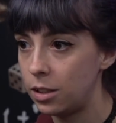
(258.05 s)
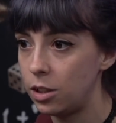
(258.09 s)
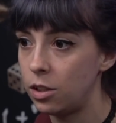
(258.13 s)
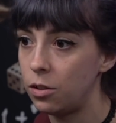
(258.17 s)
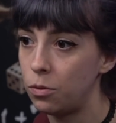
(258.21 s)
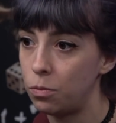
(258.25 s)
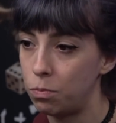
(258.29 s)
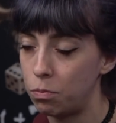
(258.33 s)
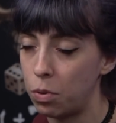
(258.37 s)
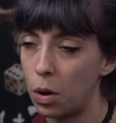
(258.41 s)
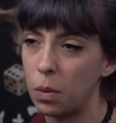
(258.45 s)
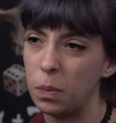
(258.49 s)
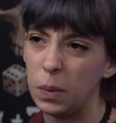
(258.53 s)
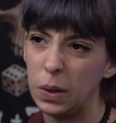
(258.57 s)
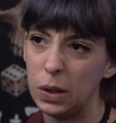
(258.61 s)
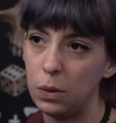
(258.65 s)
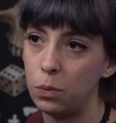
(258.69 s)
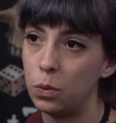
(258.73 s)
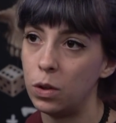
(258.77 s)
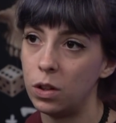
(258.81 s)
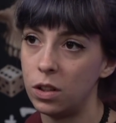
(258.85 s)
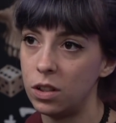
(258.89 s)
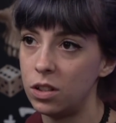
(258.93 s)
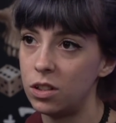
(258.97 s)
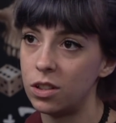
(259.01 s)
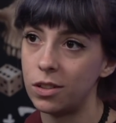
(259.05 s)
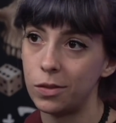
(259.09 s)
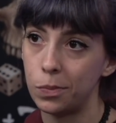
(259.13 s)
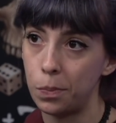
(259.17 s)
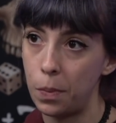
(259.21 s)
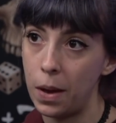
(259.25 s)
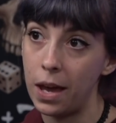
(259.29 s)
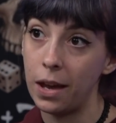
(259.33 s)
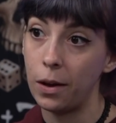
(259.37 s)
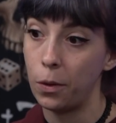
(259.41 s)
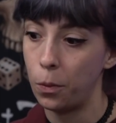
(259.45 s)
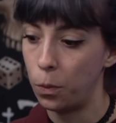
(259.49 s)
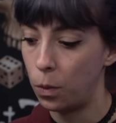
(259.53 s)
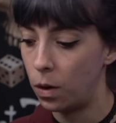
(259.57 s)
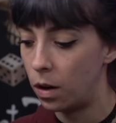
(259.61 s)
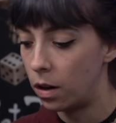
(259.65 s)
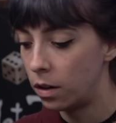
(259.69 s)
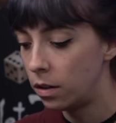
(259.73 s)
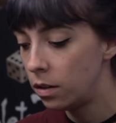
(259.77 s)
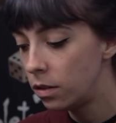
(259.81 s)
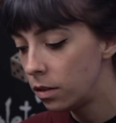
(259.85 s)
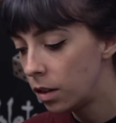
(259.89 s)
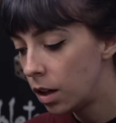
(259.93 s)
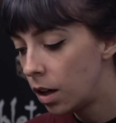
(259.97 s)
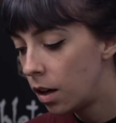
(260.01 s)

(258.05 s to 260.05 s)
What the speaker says: you probably want to just pick 1.